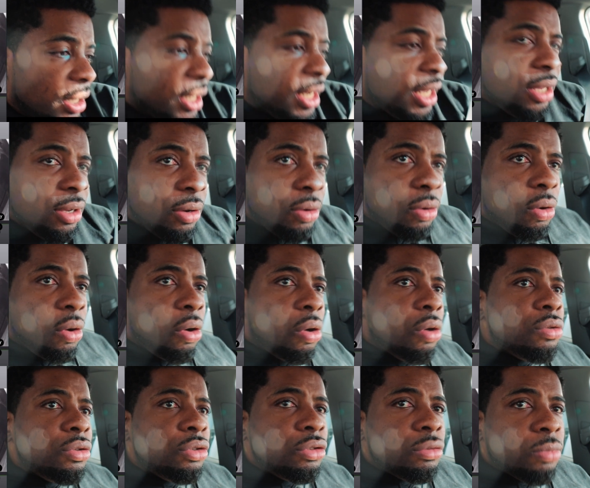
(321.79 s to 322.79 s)
I ain't gonna
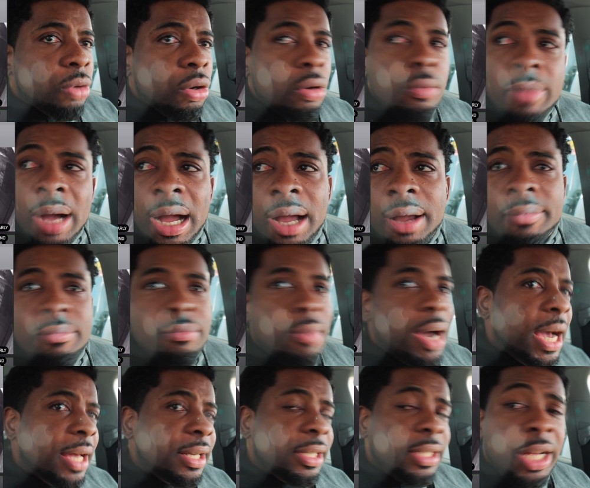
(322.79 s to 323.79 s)
hold you, bro.
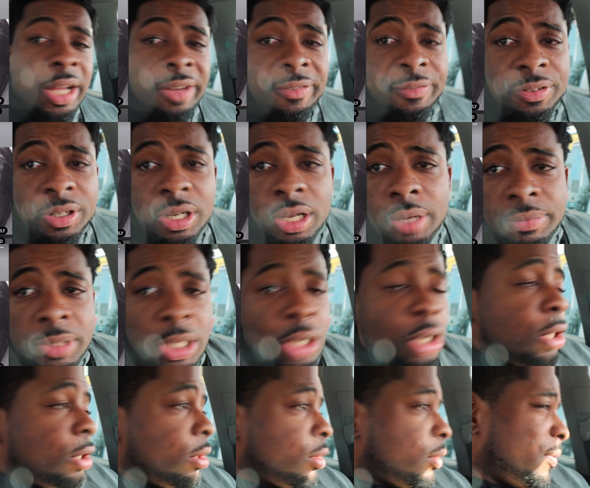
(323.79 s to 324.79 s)
Biden effing up,
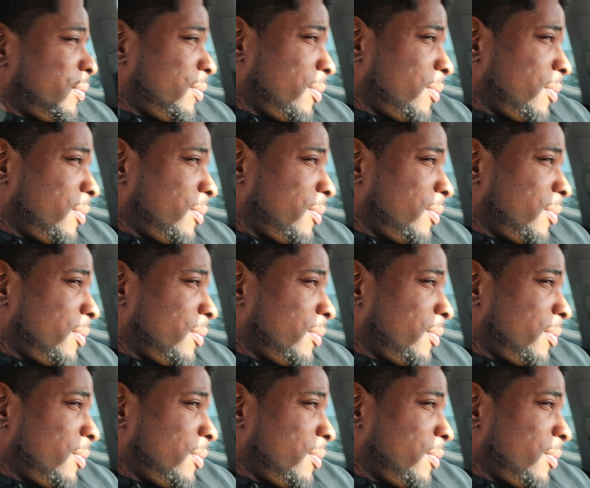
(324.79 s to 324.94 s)
dog.